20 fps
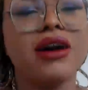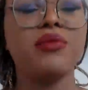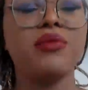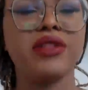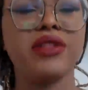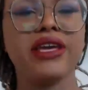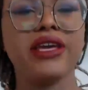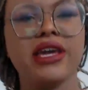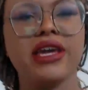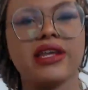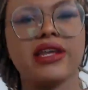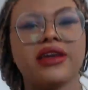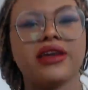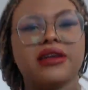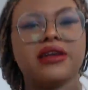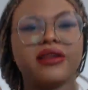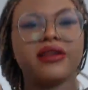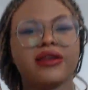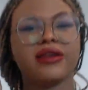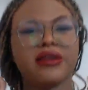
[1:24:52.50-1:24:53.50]

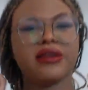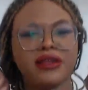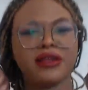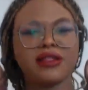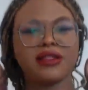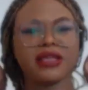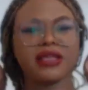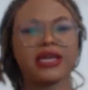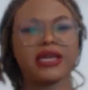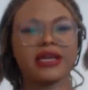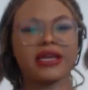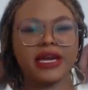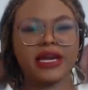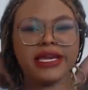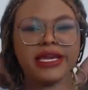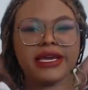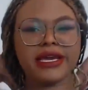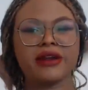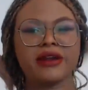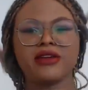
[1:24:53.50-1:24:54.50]
complicated.
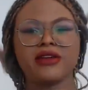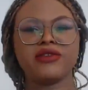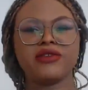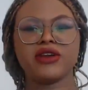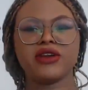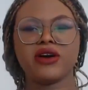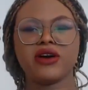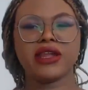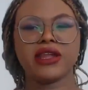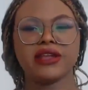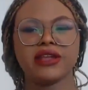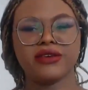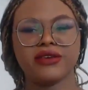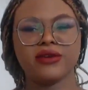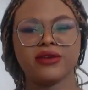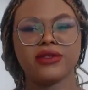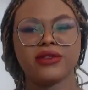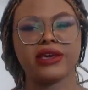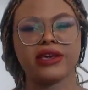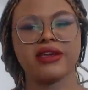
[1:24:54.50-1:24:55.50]
Like, I don't even know how
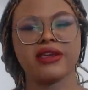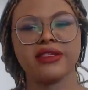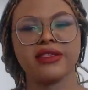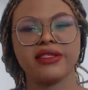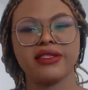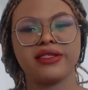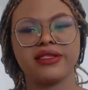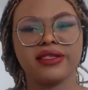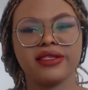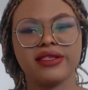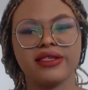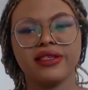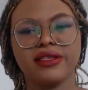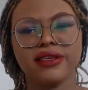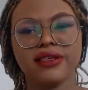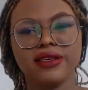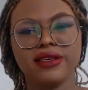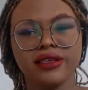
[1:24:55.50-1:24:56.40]
to do this.